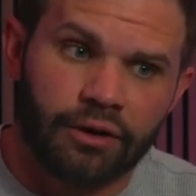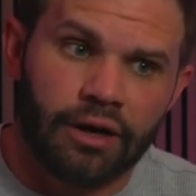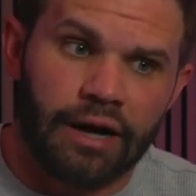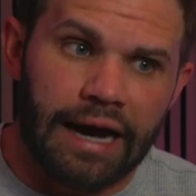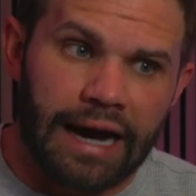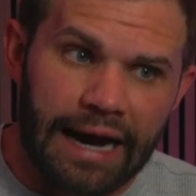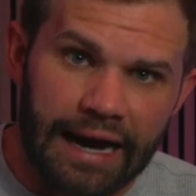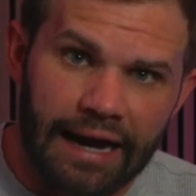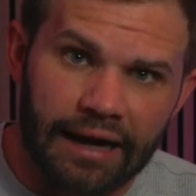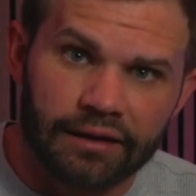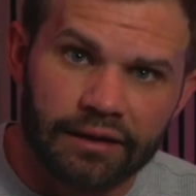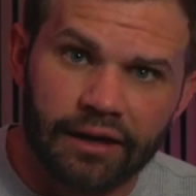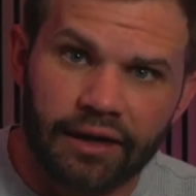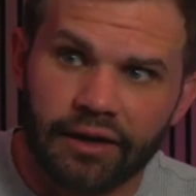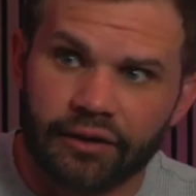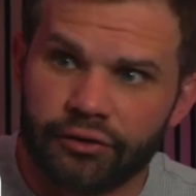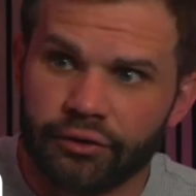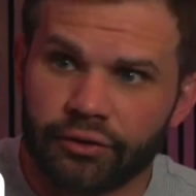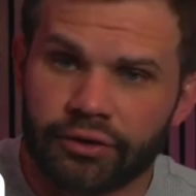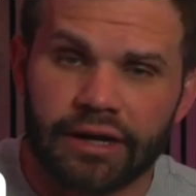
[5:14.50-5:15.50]

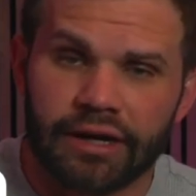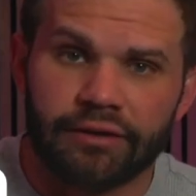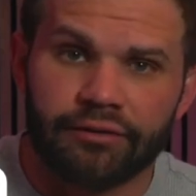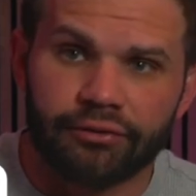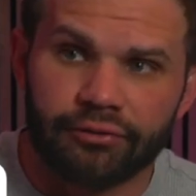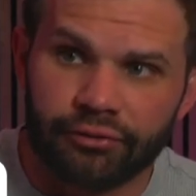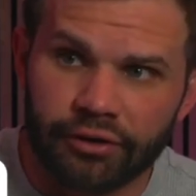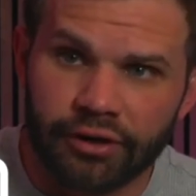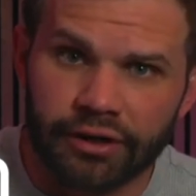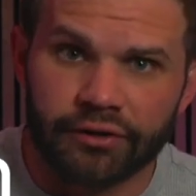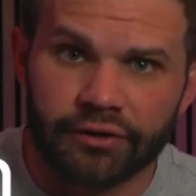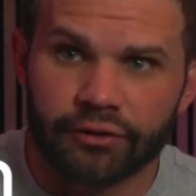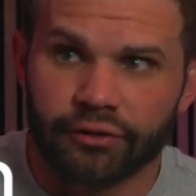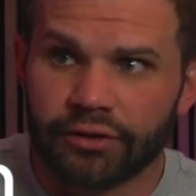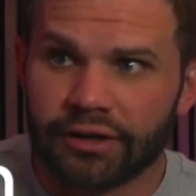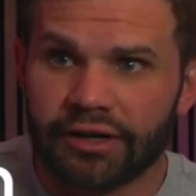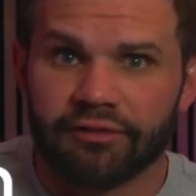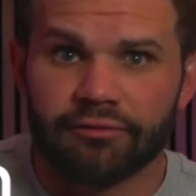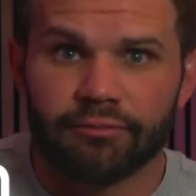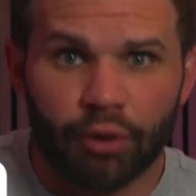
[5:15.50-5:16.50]
allies, you can have friends, you
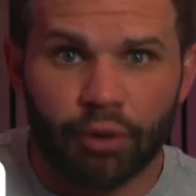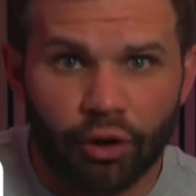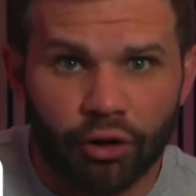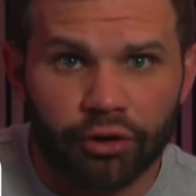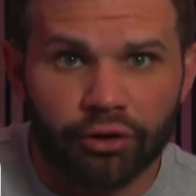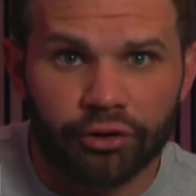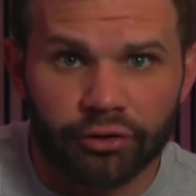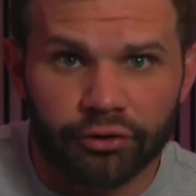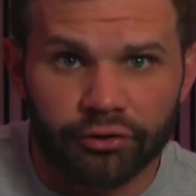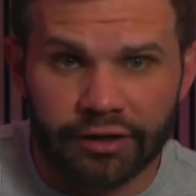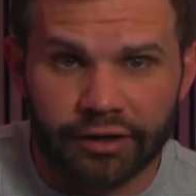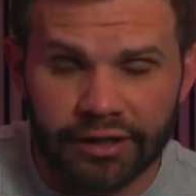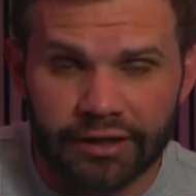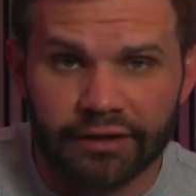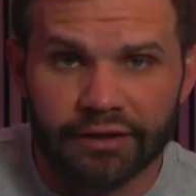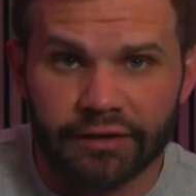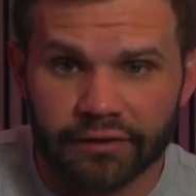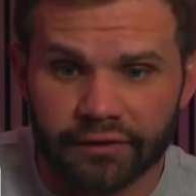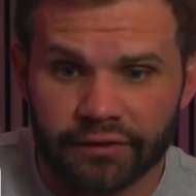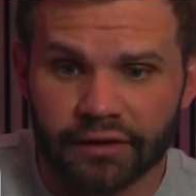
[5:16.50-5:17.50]
can have partners in
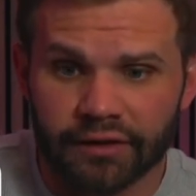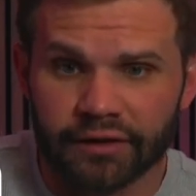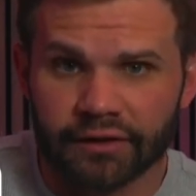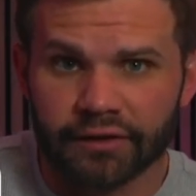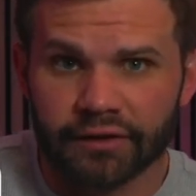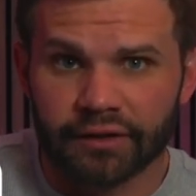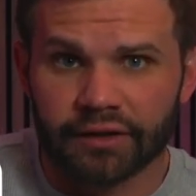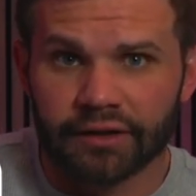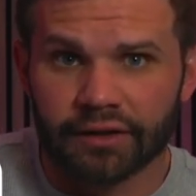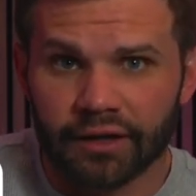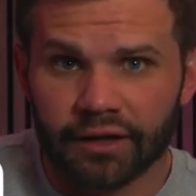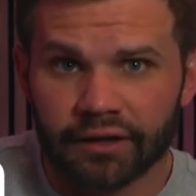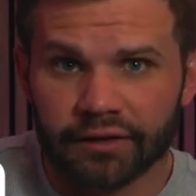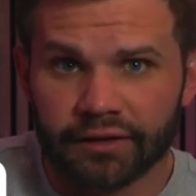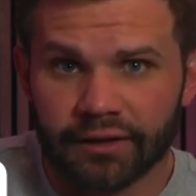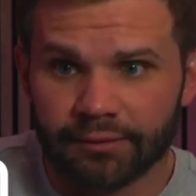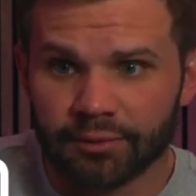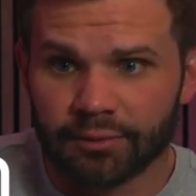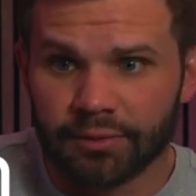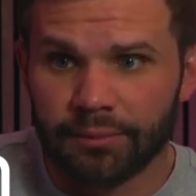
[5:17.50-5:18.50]
these things. I think a lot of
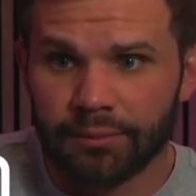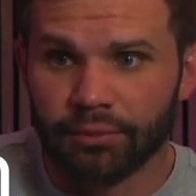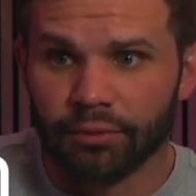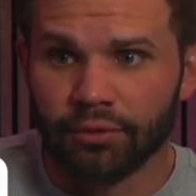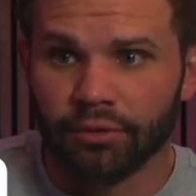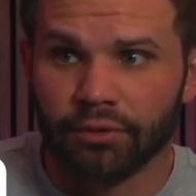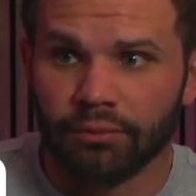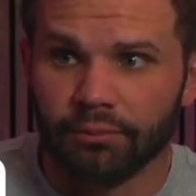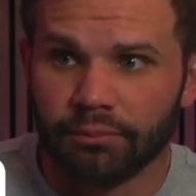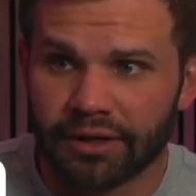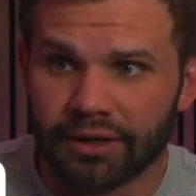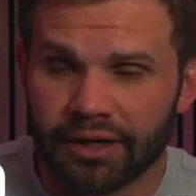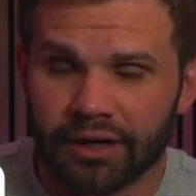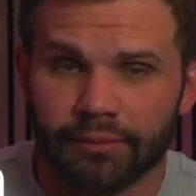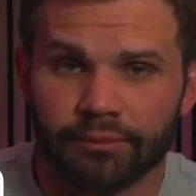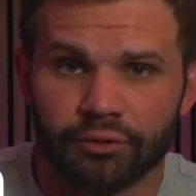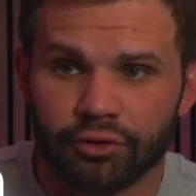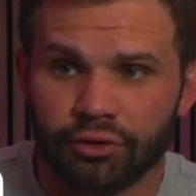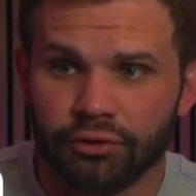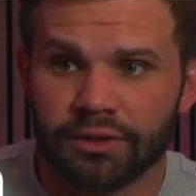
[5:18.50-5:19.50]
times people
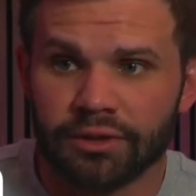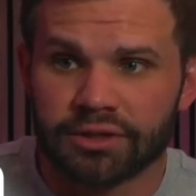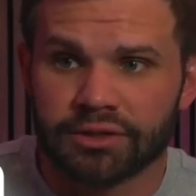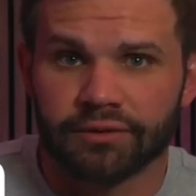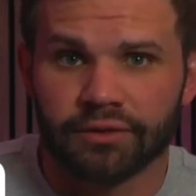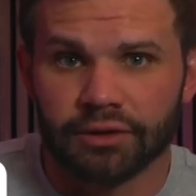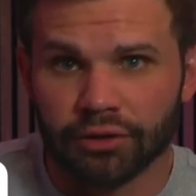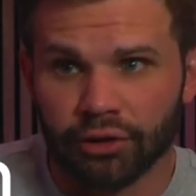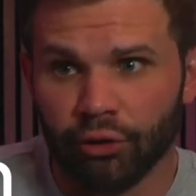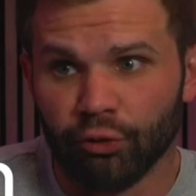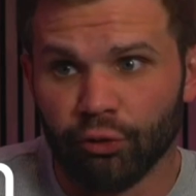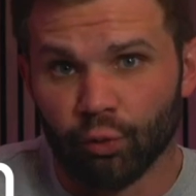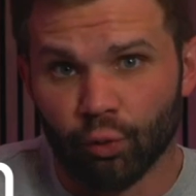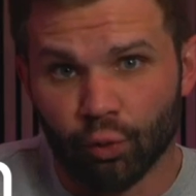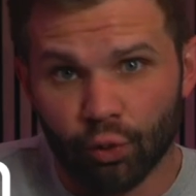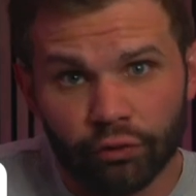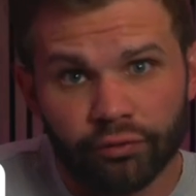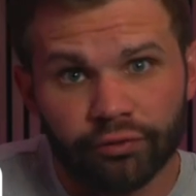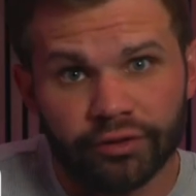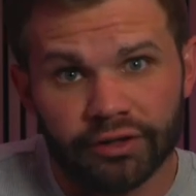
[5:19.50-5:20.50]
become too much of a lone
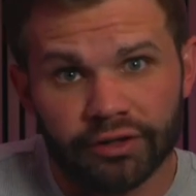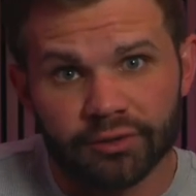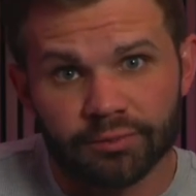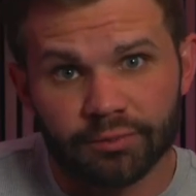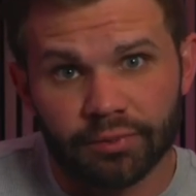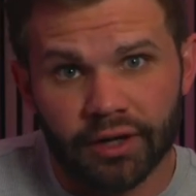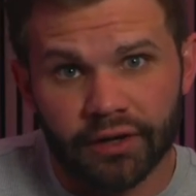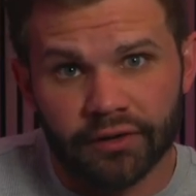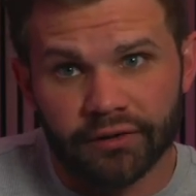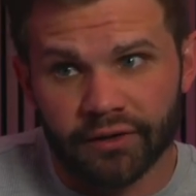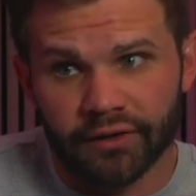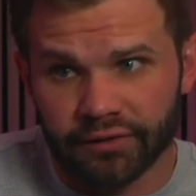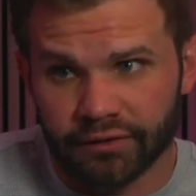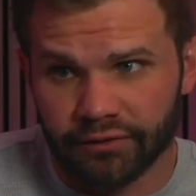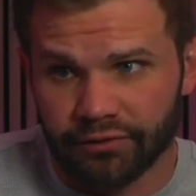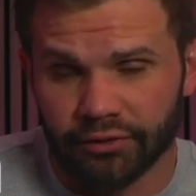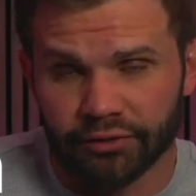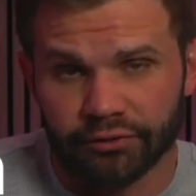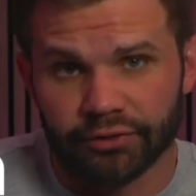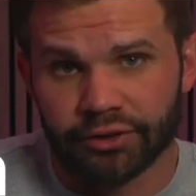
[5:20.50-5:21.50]
wolf in this process.
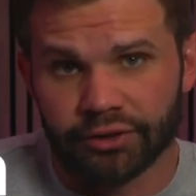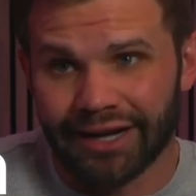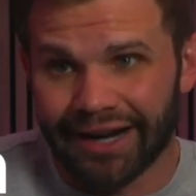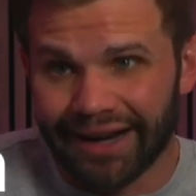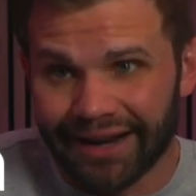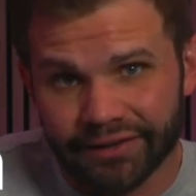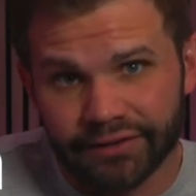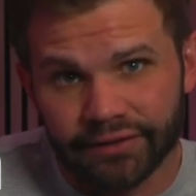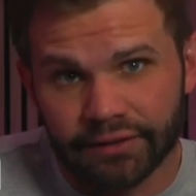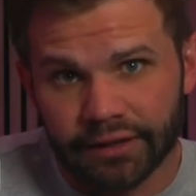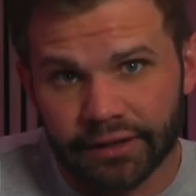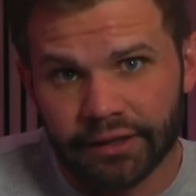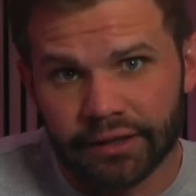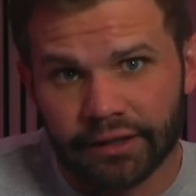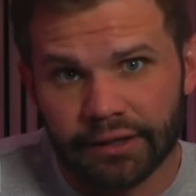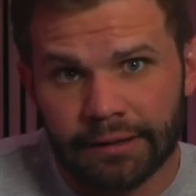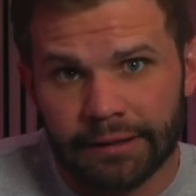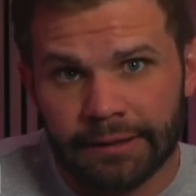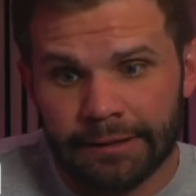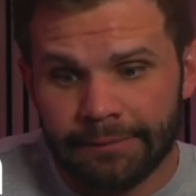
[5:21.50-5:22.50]
It feels very
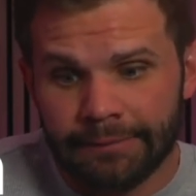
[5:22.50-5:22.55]
isolating.